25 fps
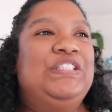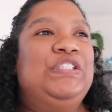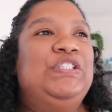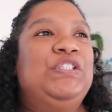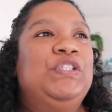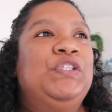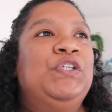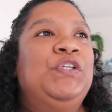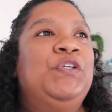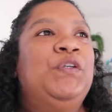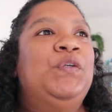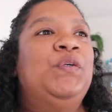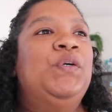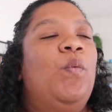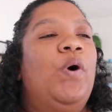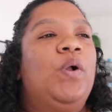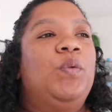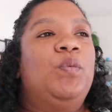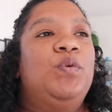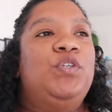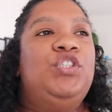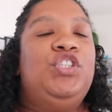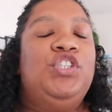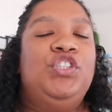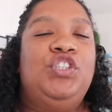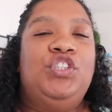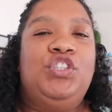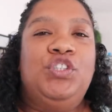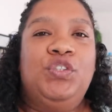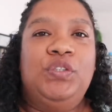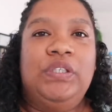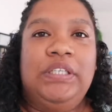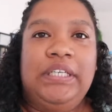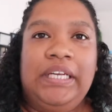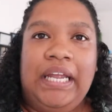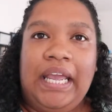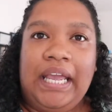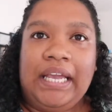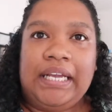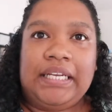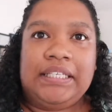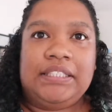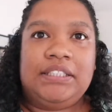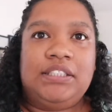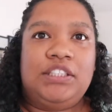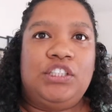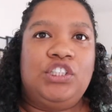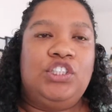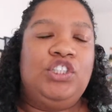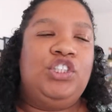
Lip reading: to what we should do next.